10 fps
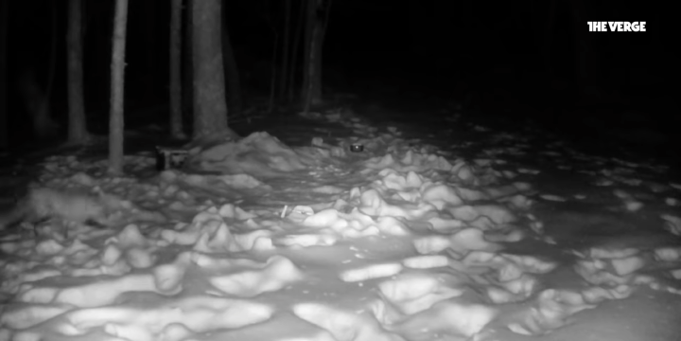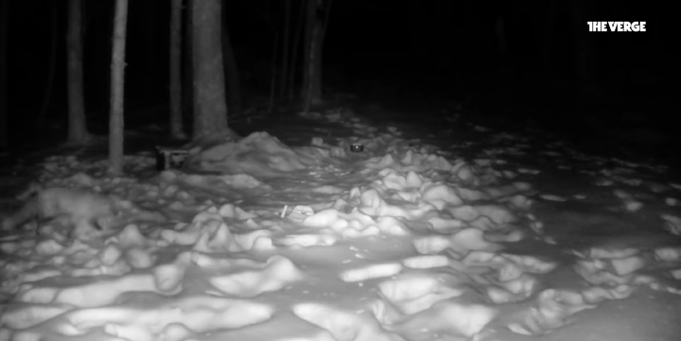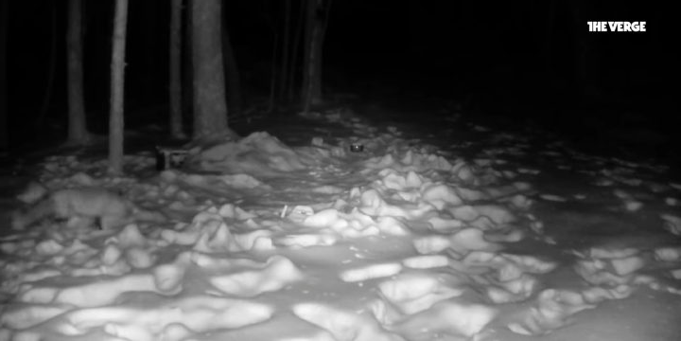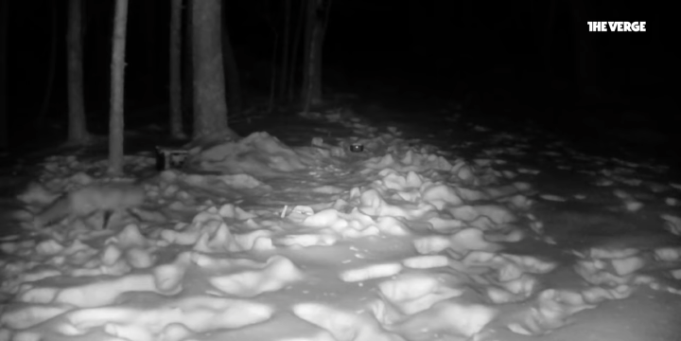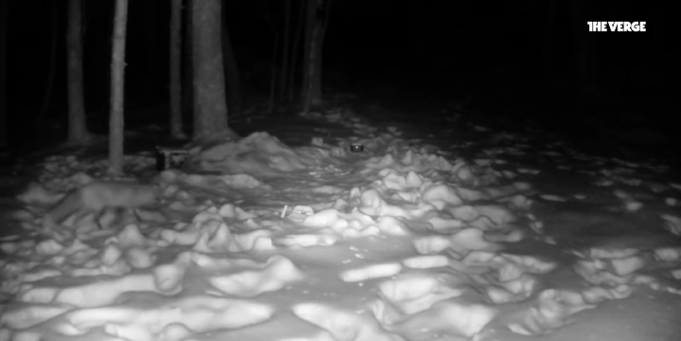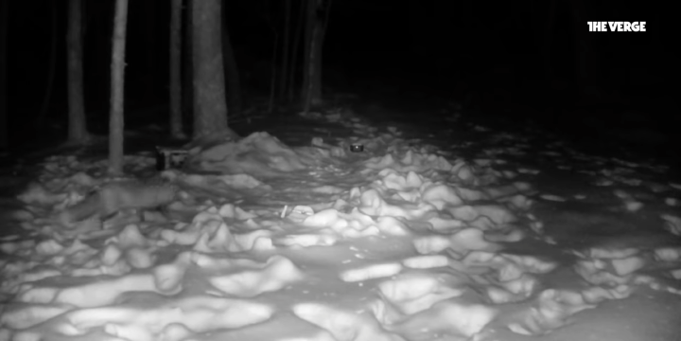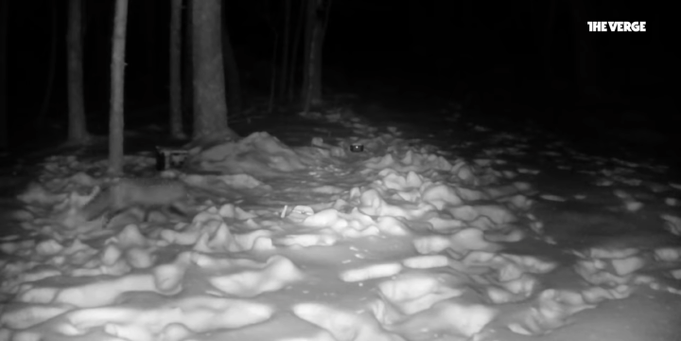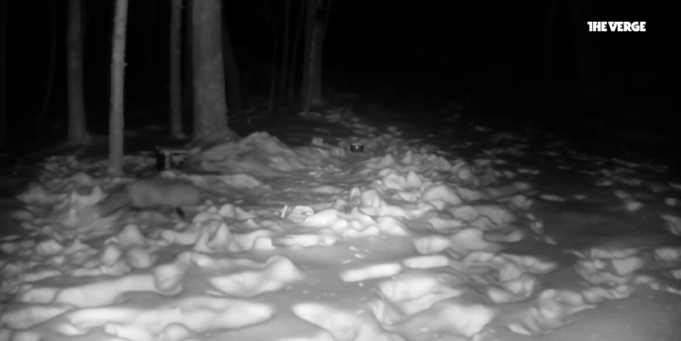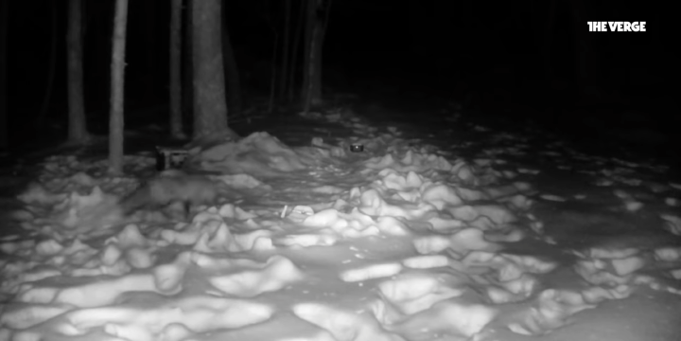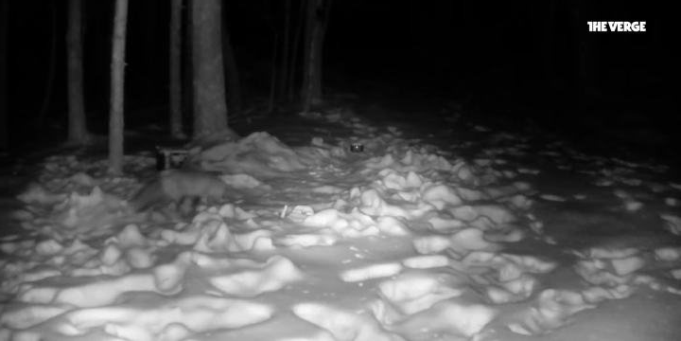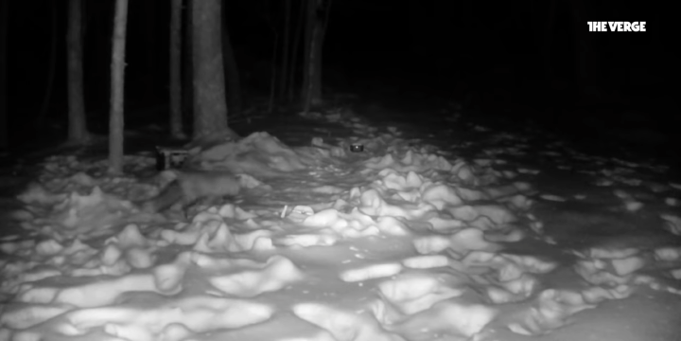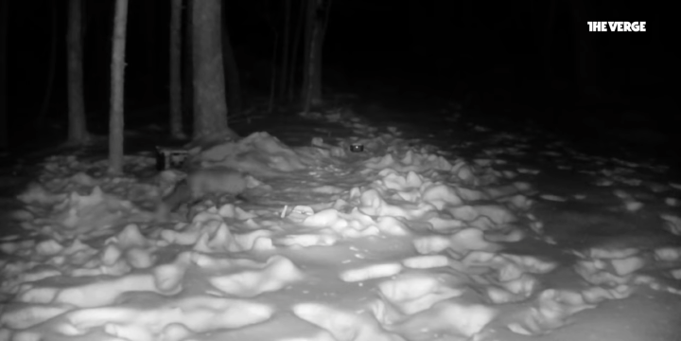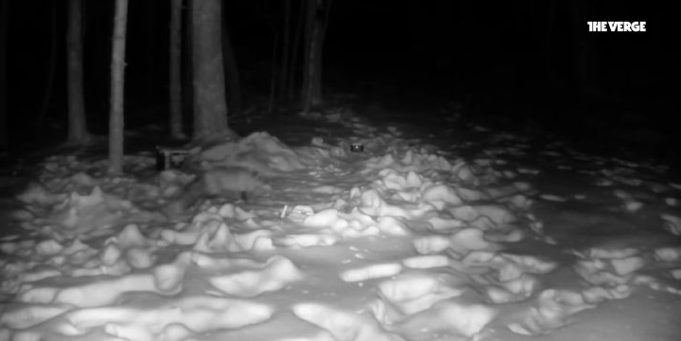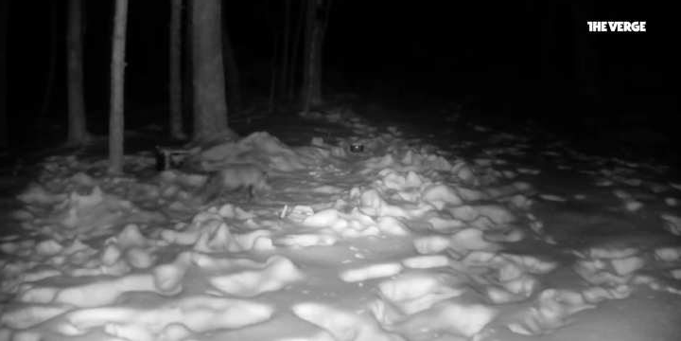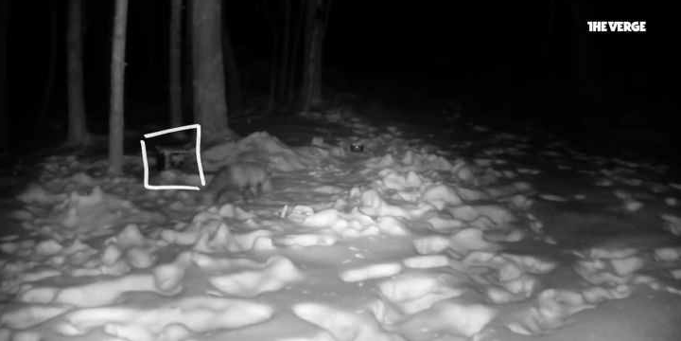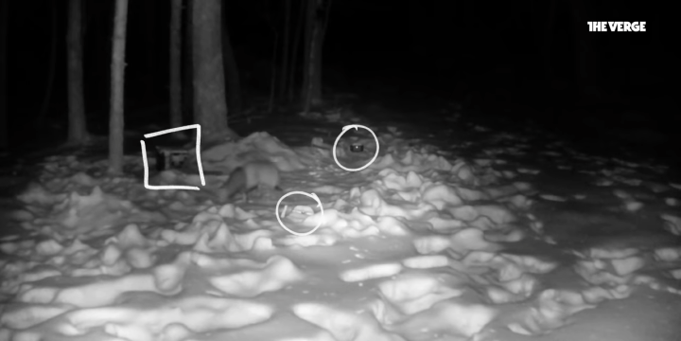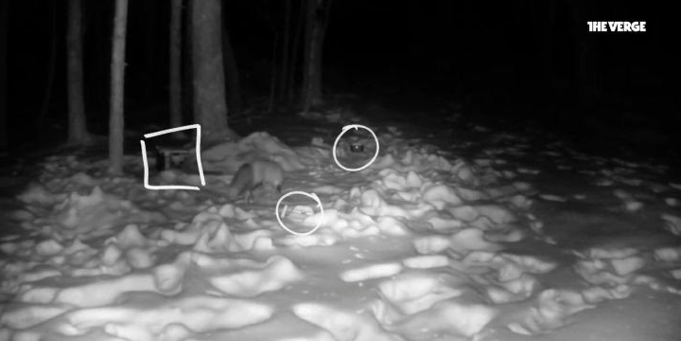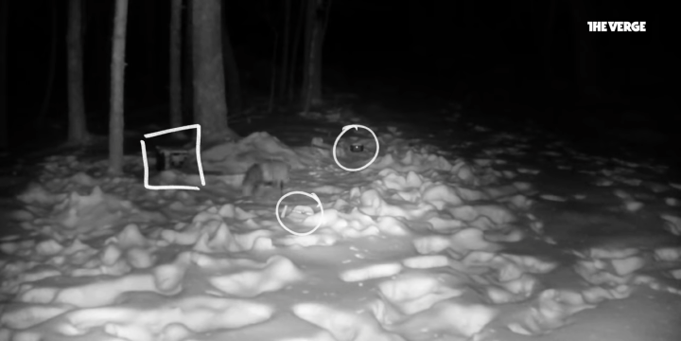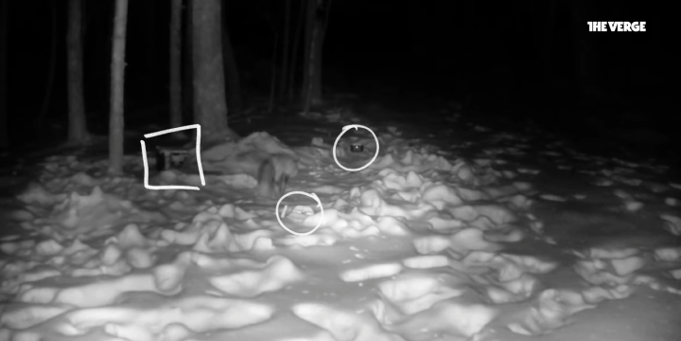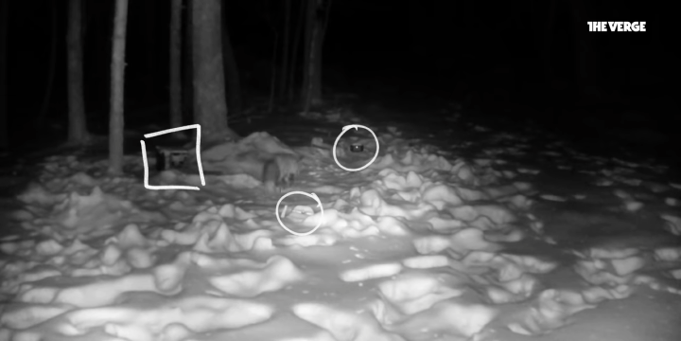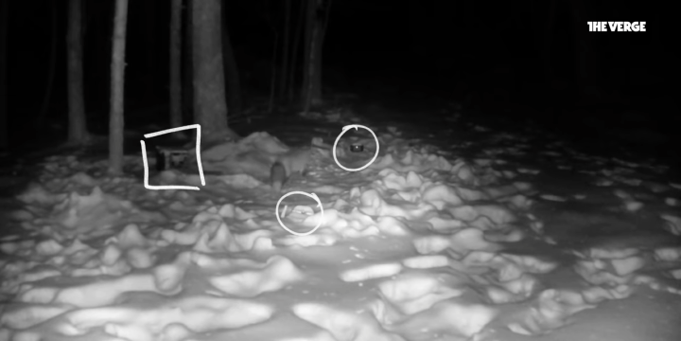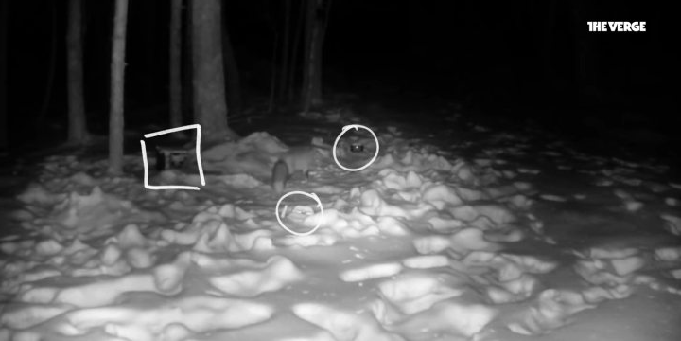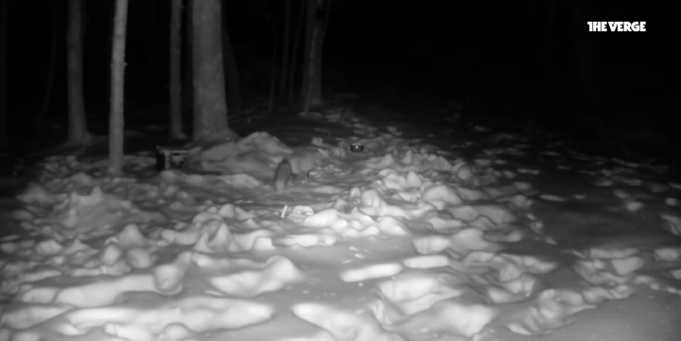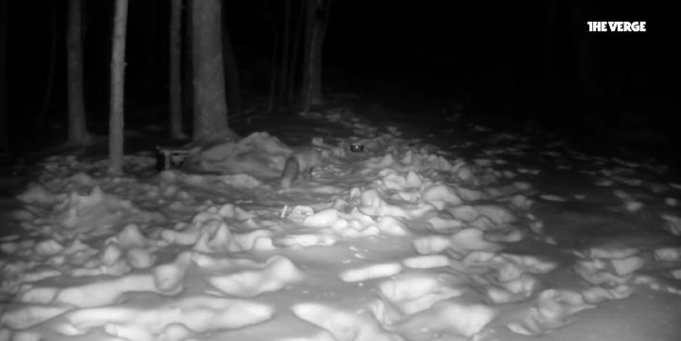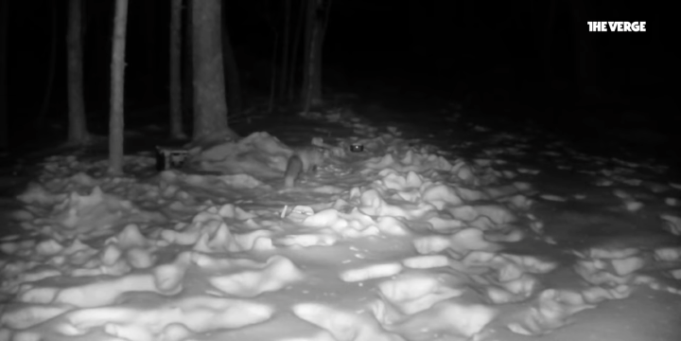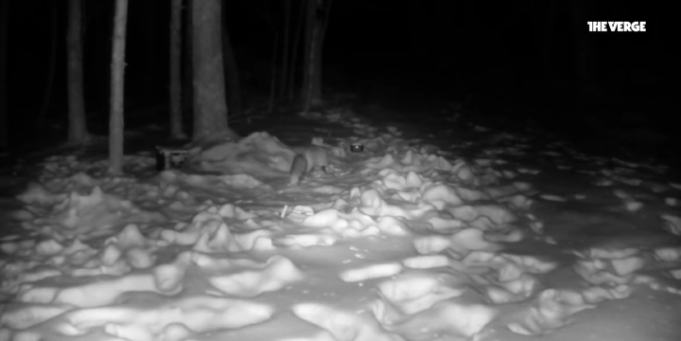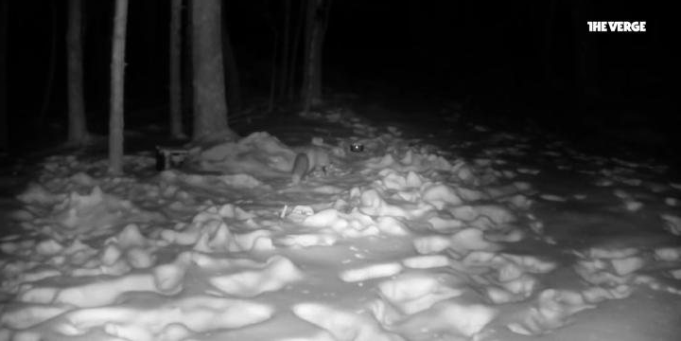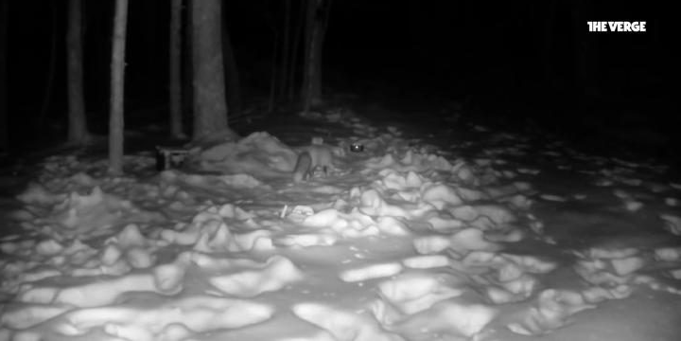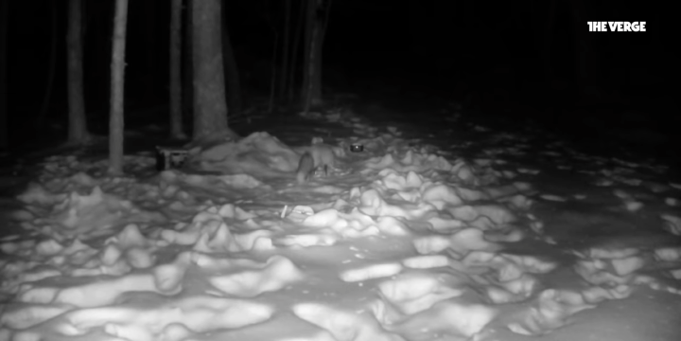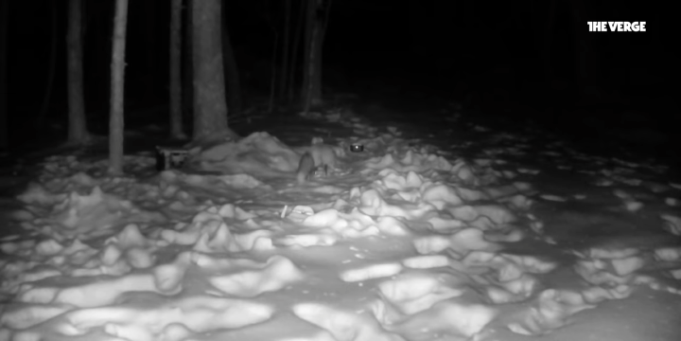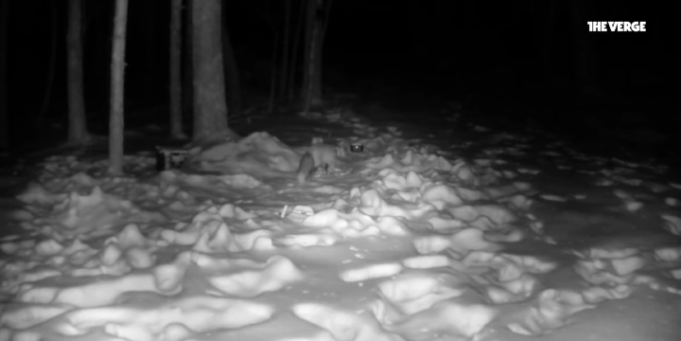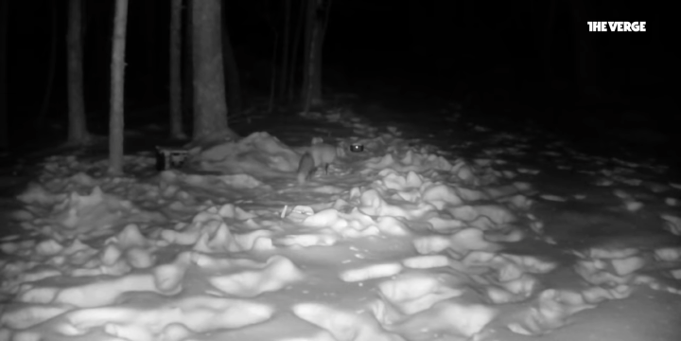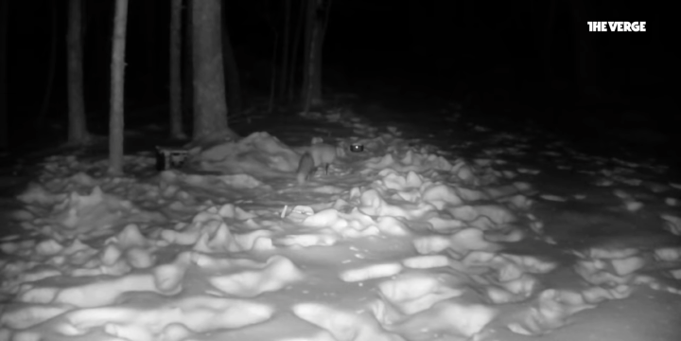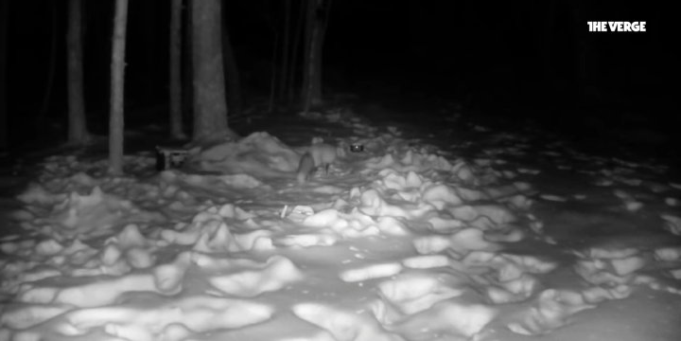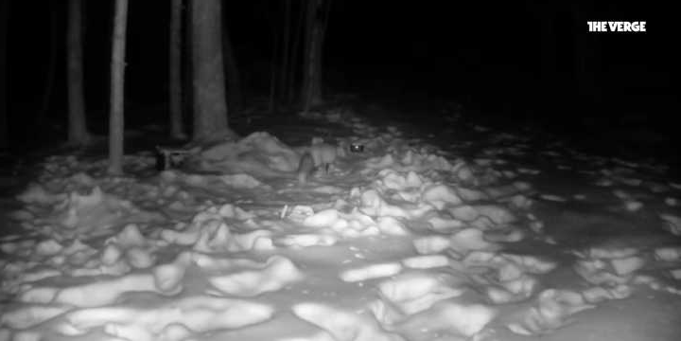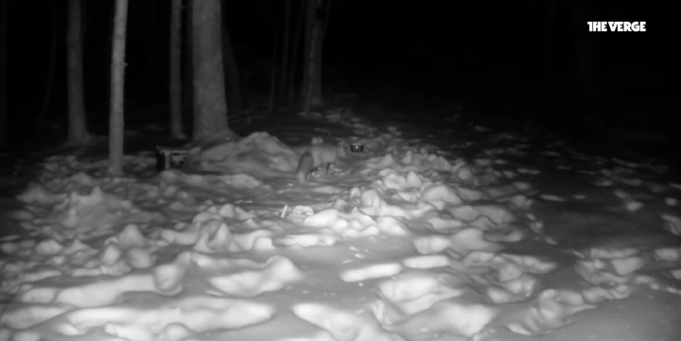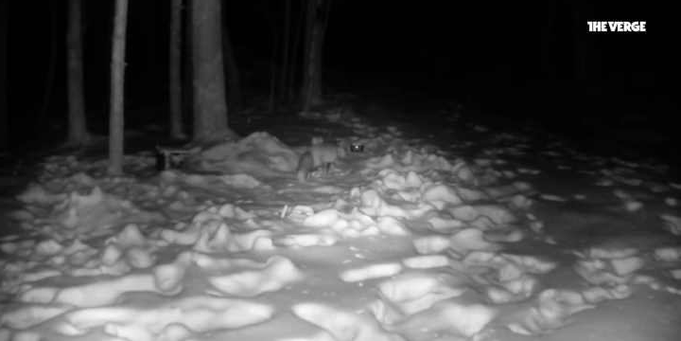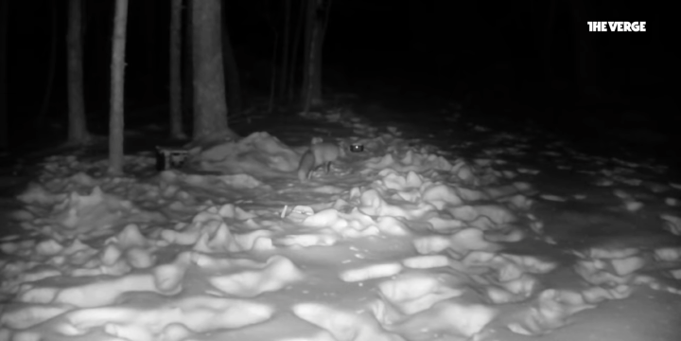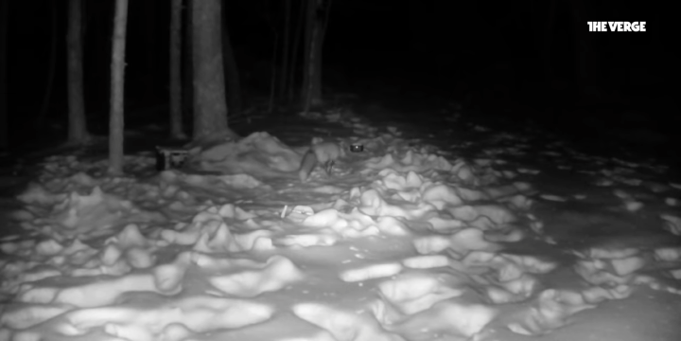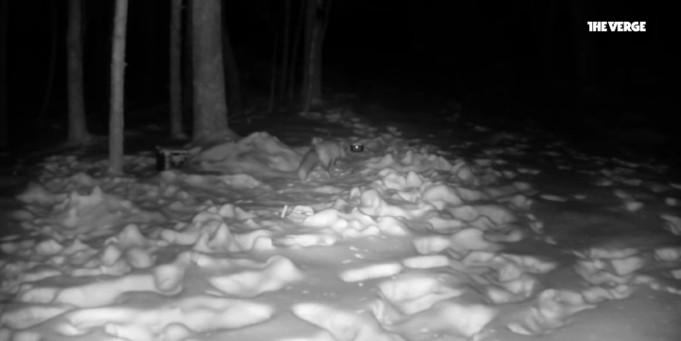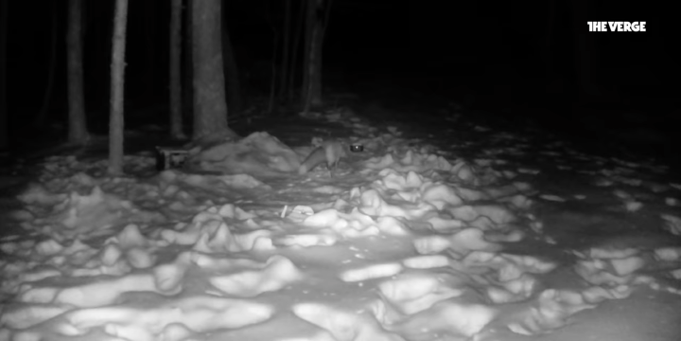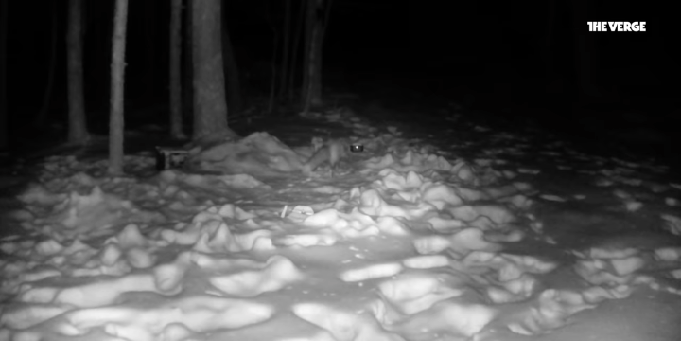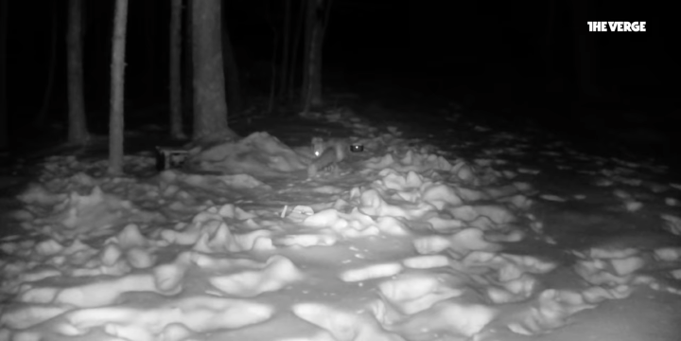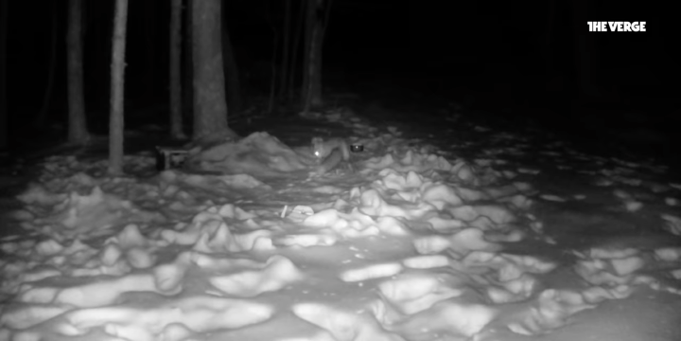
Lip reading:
[unreadable: no face in view]